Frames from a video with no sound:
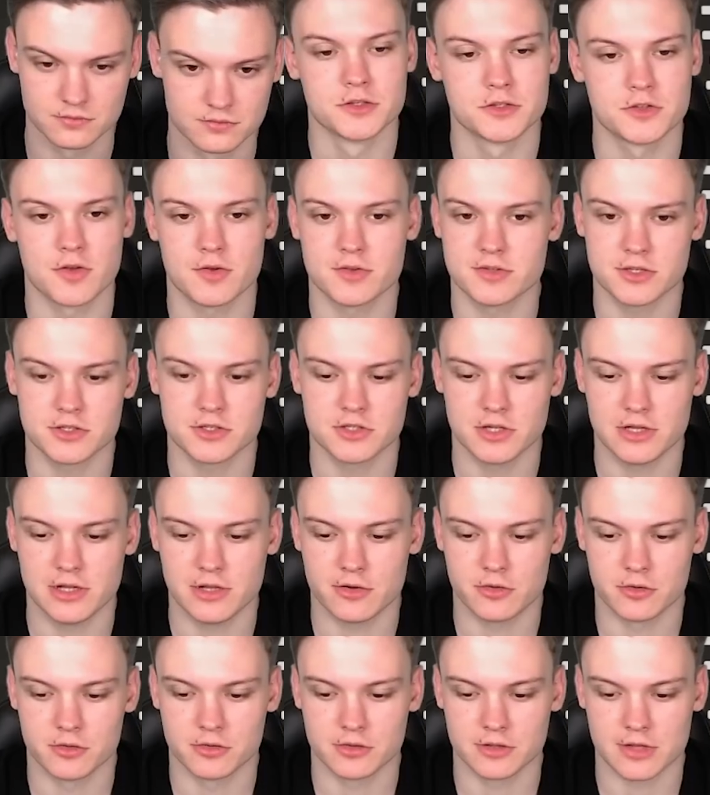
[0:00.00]
So it's actually
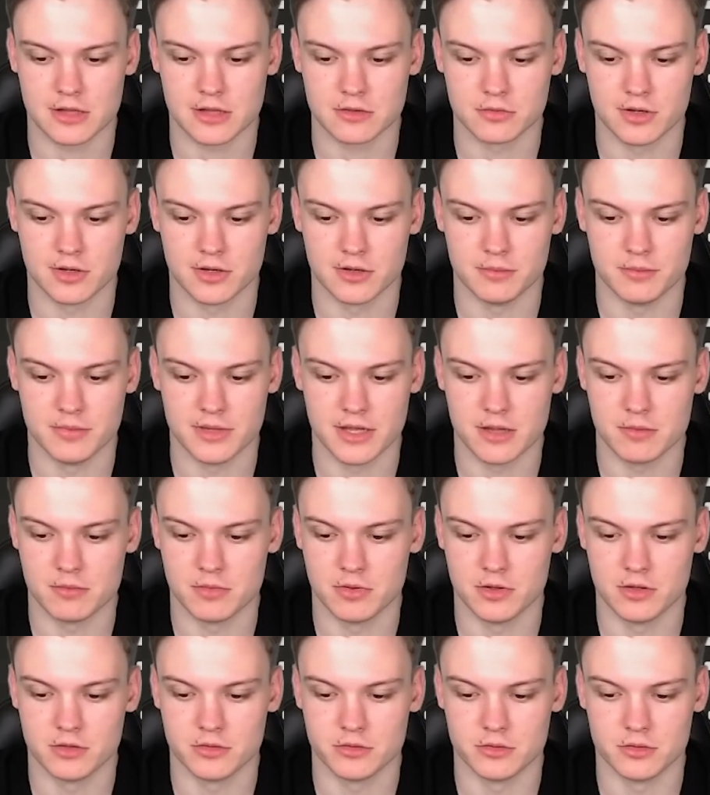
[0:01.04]
wrong that we'll be
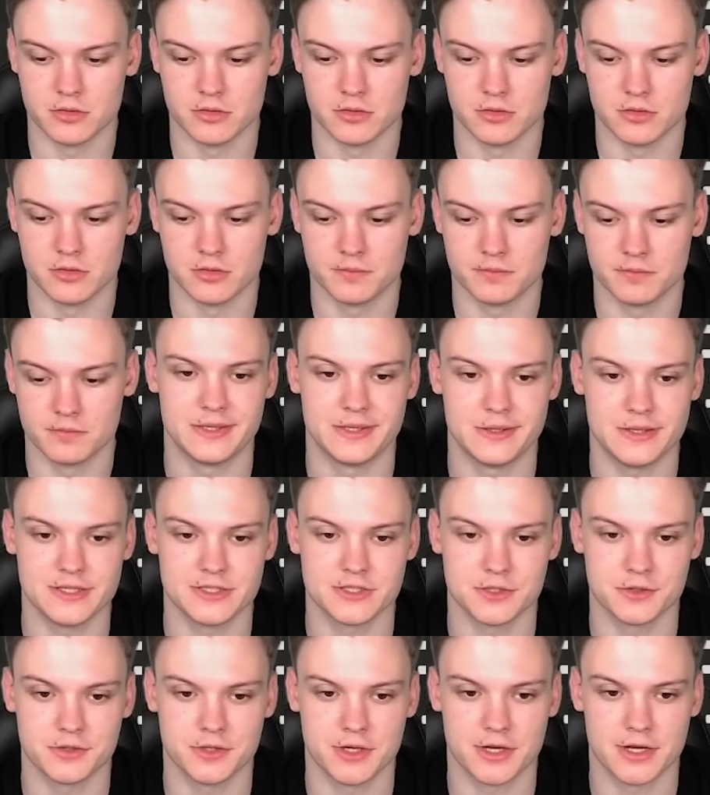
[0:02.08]
able to
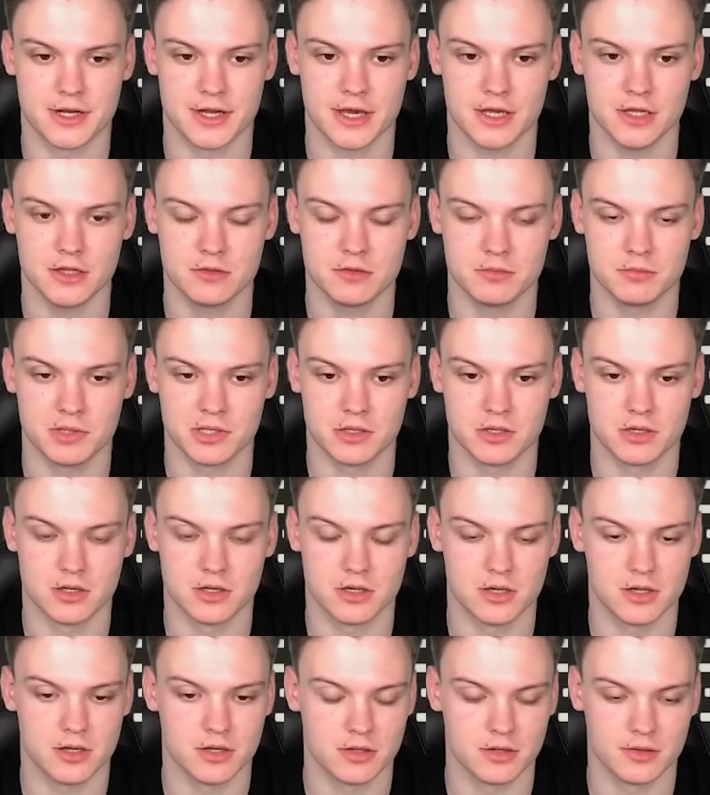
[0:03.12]
rescue the knight,
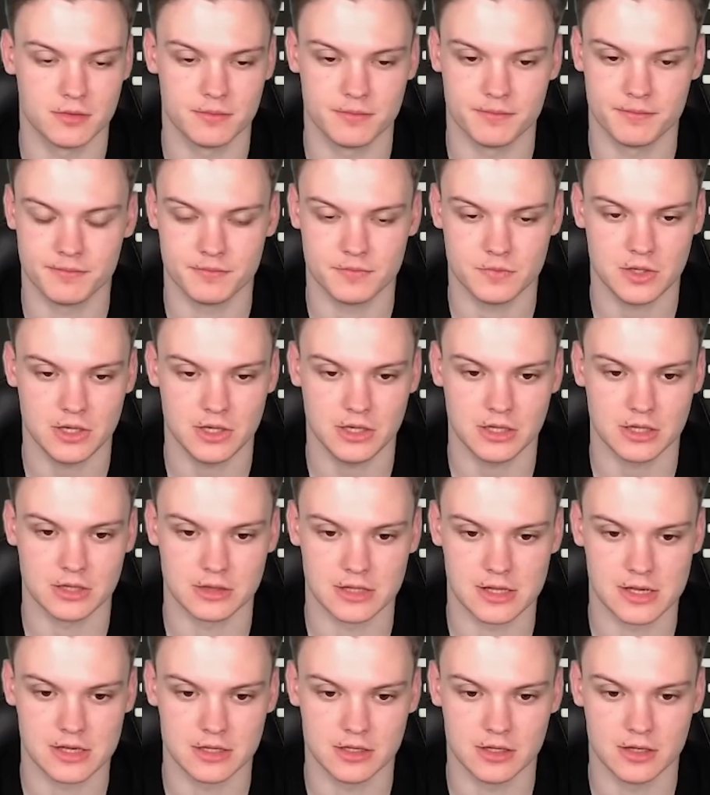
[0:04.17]
but he can
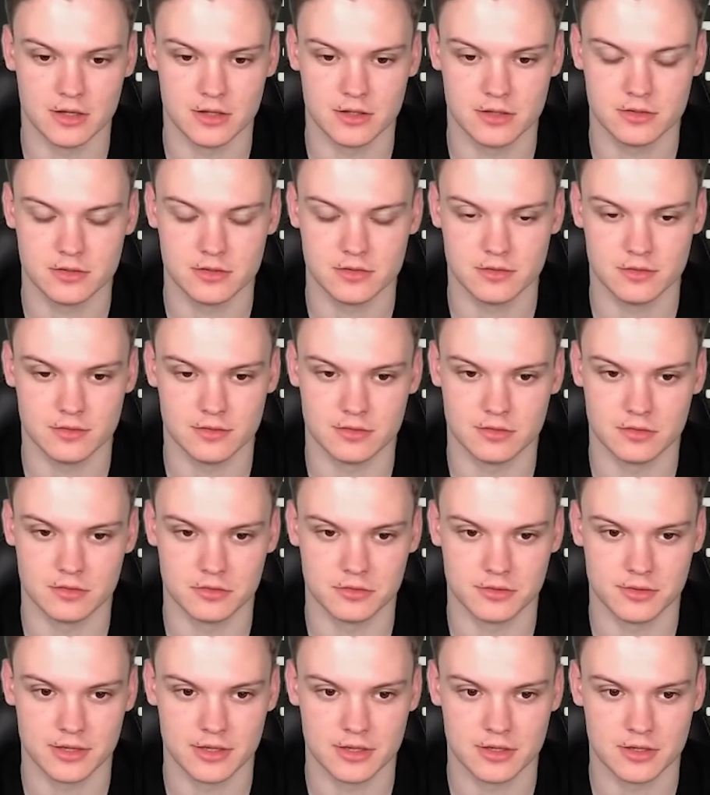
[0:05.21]
take it. It's not
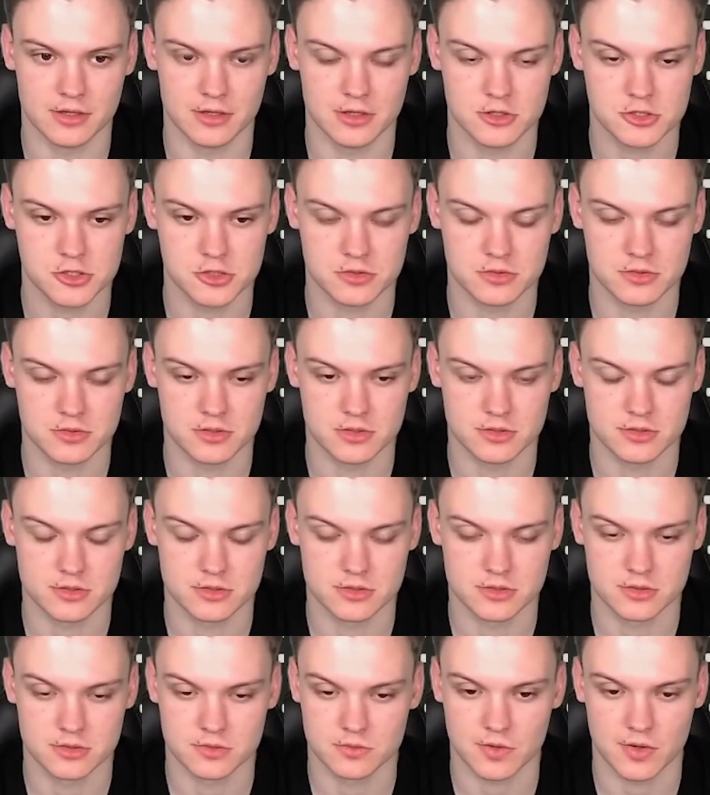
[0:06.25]
really an issue,
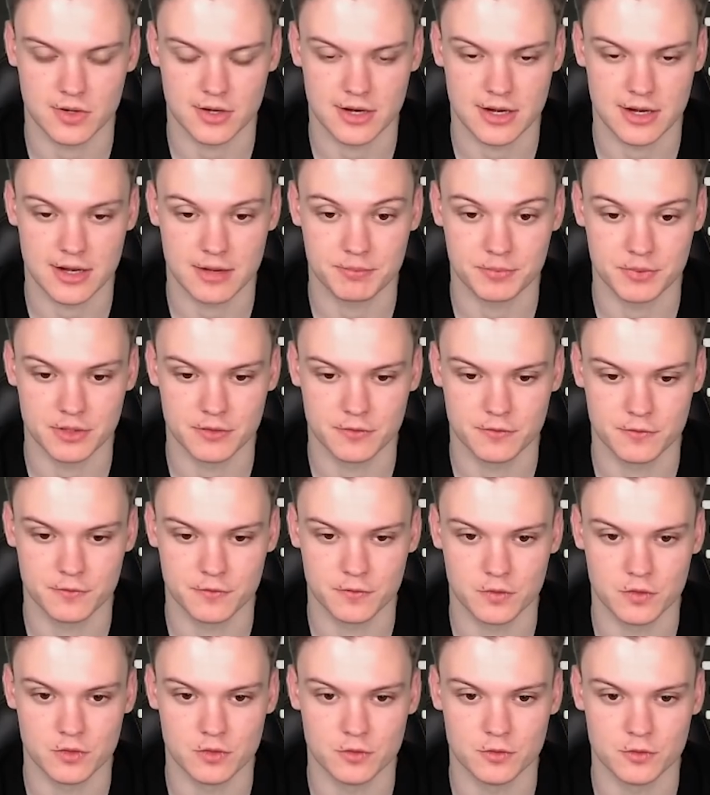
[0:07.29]
as we're up a
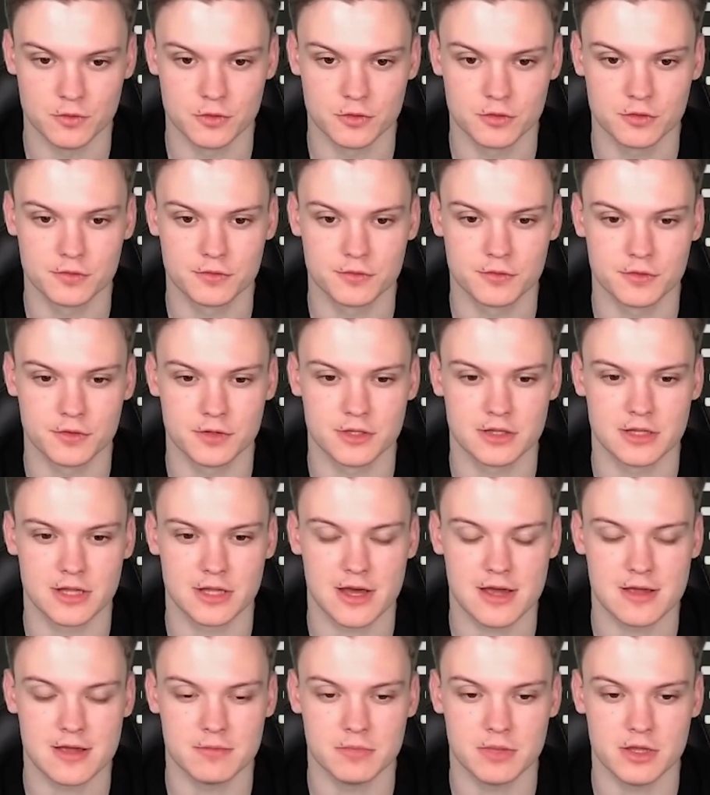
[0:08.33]
full rook for the
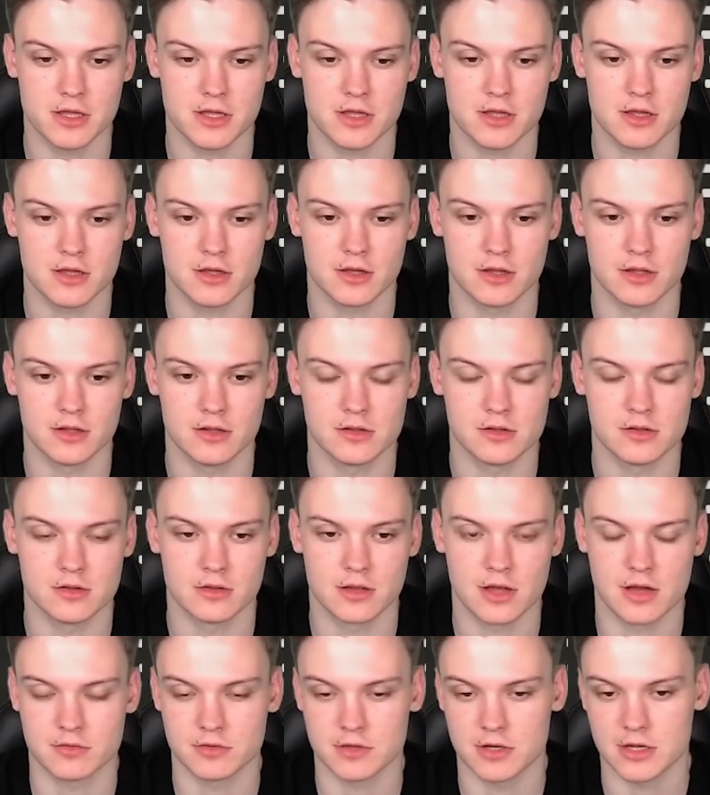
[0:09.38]
time being, and
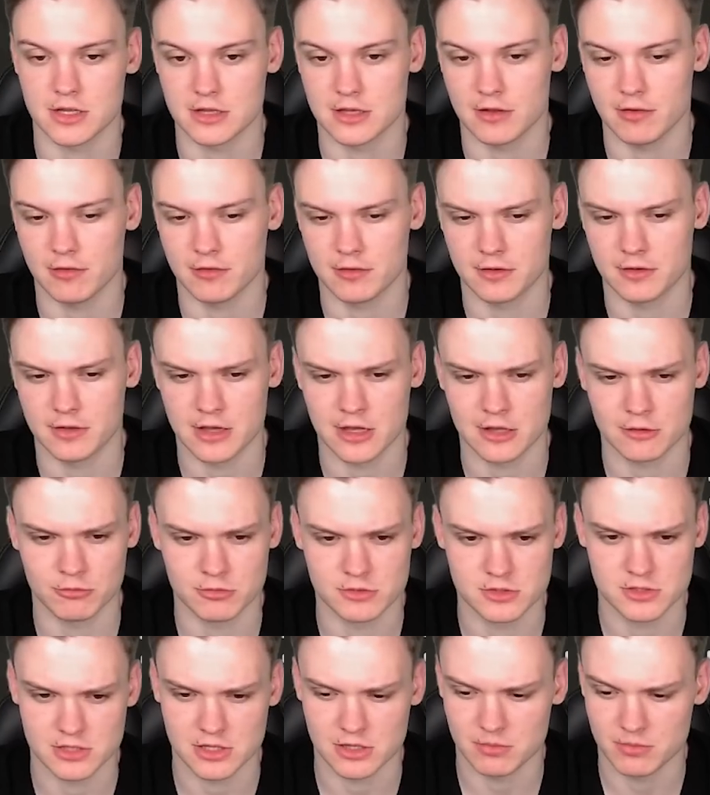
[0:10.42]
after he takes the knight,
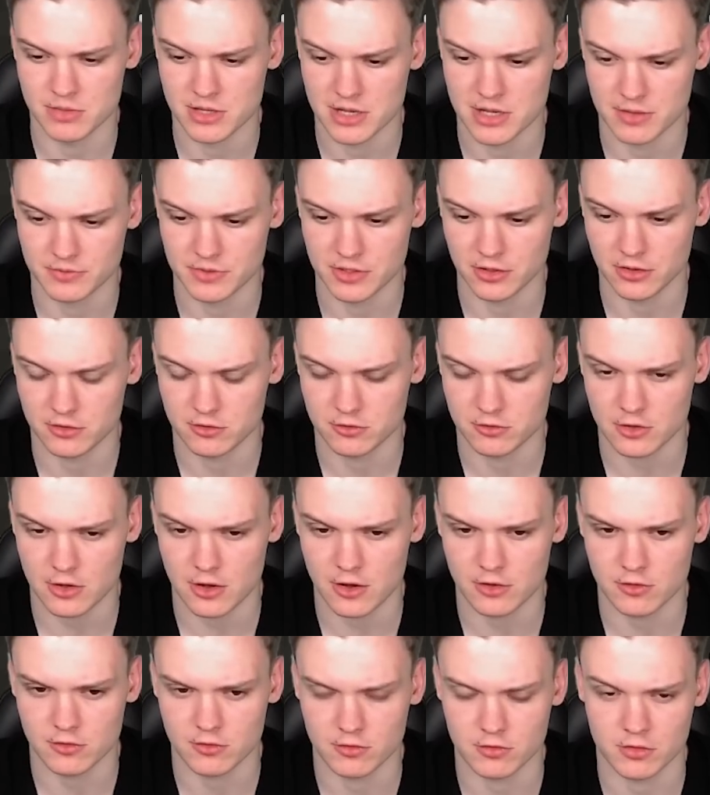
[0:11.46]
we'll still be up the
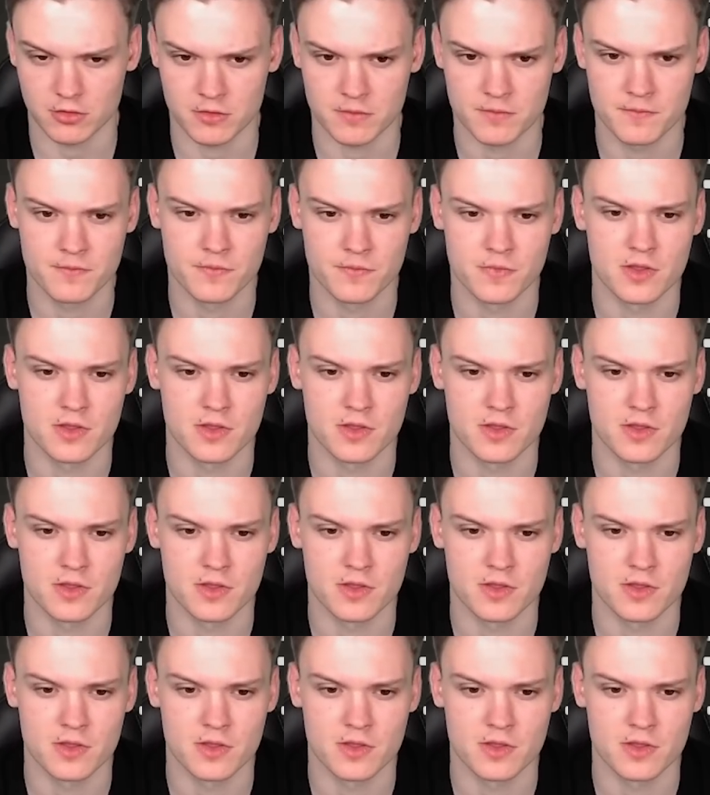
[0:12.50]
exchange. So